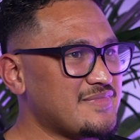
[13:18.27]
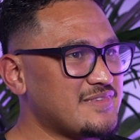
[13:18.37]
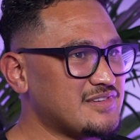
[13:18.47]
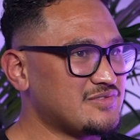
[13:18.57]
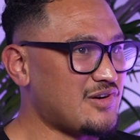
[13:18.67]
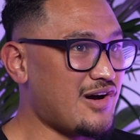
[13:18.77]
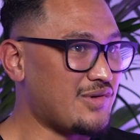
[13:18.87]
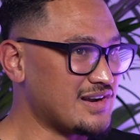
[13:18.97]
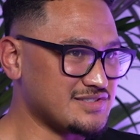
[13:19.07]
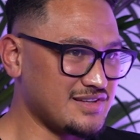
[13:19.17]
So I
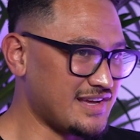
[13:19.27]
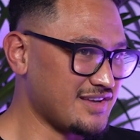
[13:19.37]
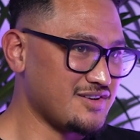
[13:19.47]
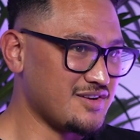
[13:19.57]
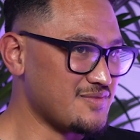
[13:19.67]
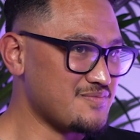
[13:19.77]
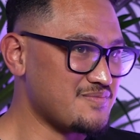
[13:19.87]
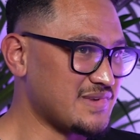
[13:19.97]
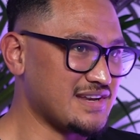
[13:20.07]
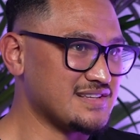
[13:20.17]
wanted to
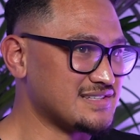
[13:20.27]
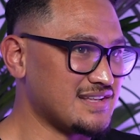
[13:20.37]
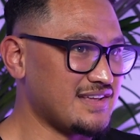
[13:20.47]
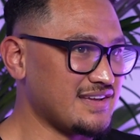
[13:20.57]
get into